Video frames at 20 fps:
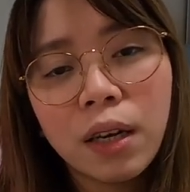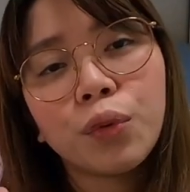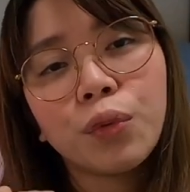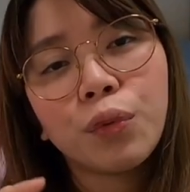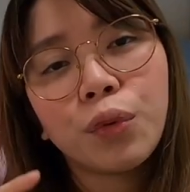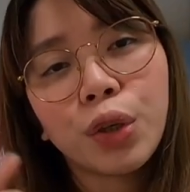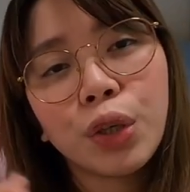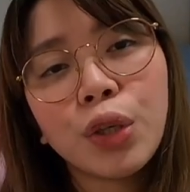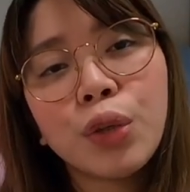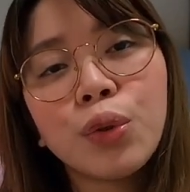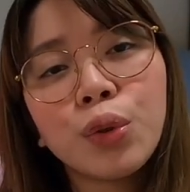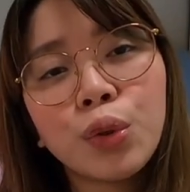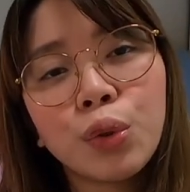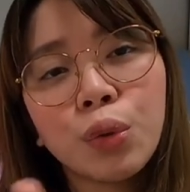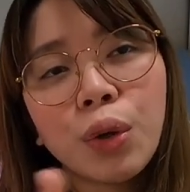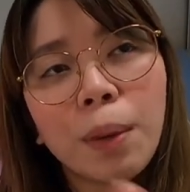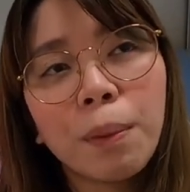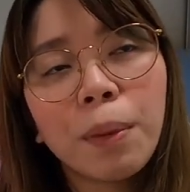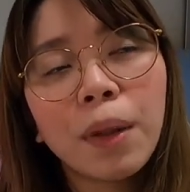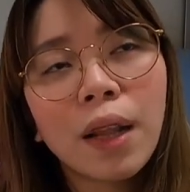for you
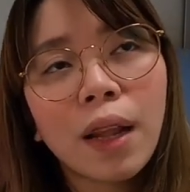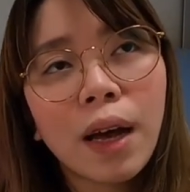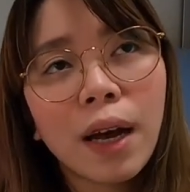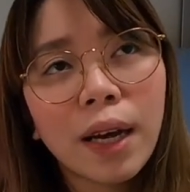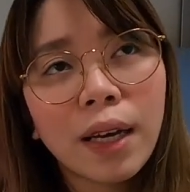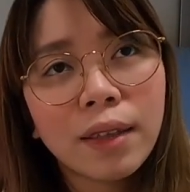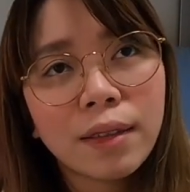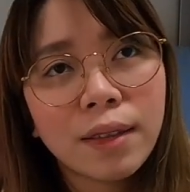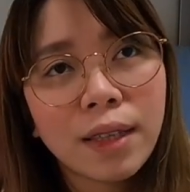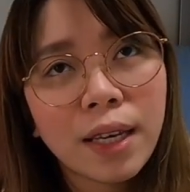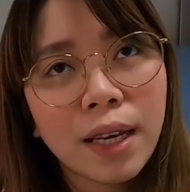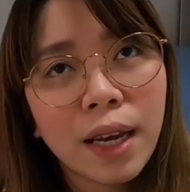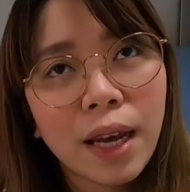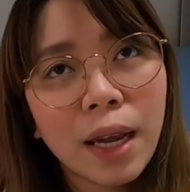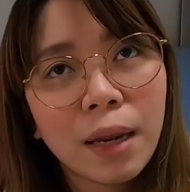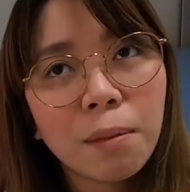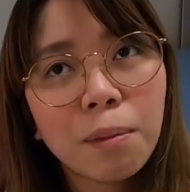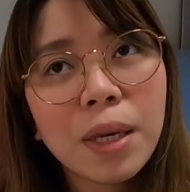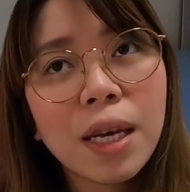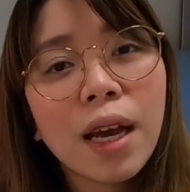to apply the
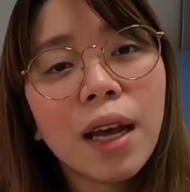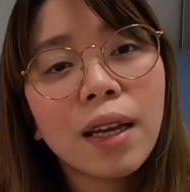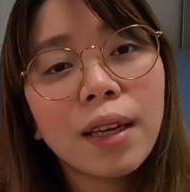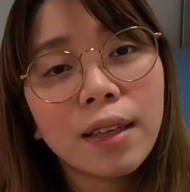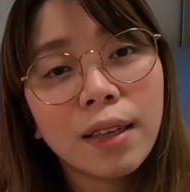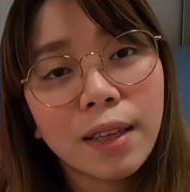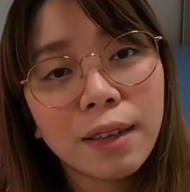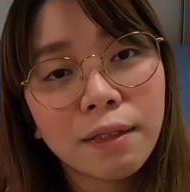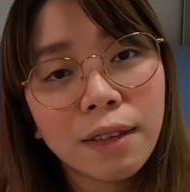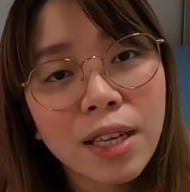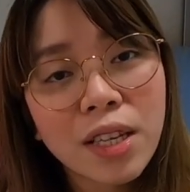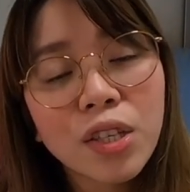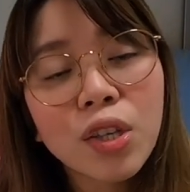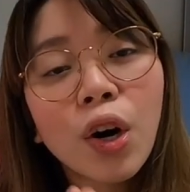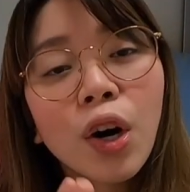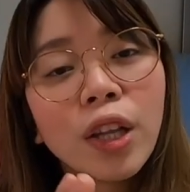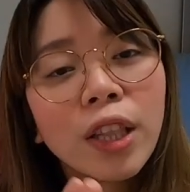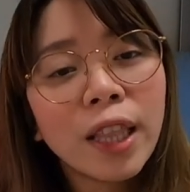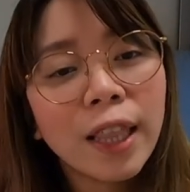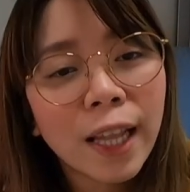NBI clearance
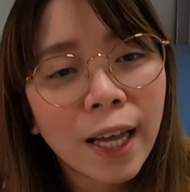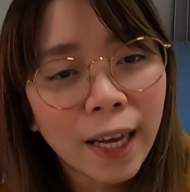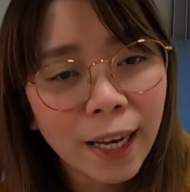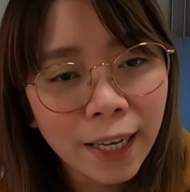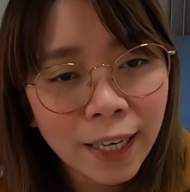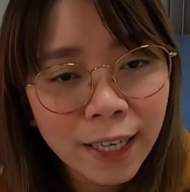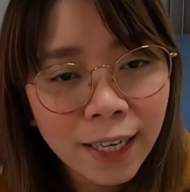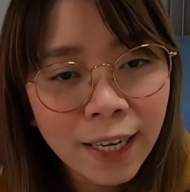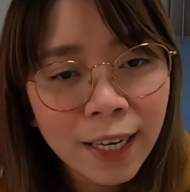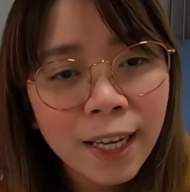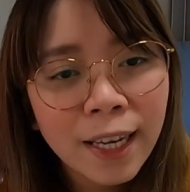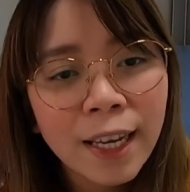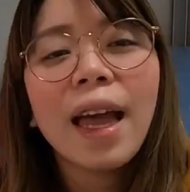online.